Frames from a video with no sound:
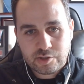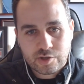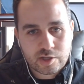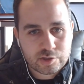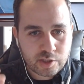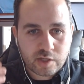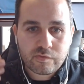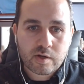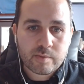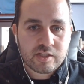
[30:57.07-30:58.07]
You're not learning
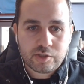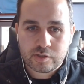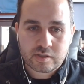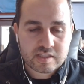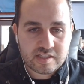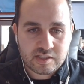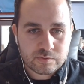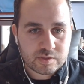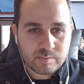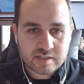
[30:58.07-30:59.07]
from it. You're
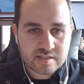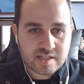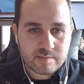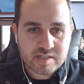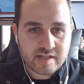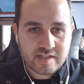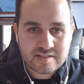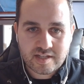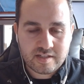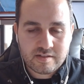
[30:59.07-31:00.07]
continuing to make the same
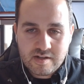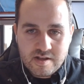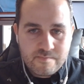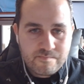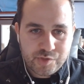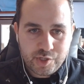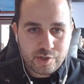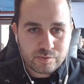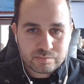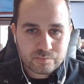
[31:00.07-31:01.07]
mistakes. And, you
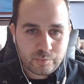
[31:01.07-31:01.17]
know,